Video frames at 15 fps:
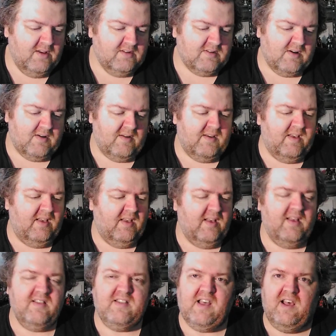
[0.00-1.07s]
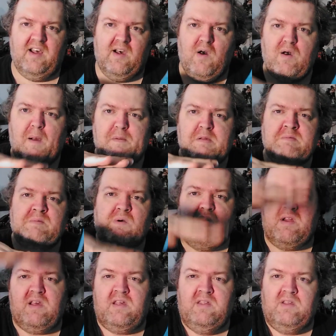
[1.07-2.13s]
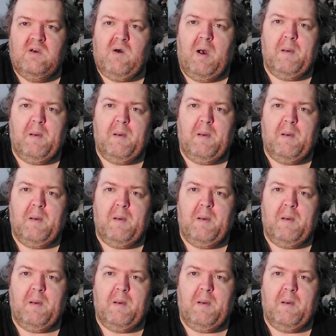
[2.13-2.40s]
So the helicopter motor you can go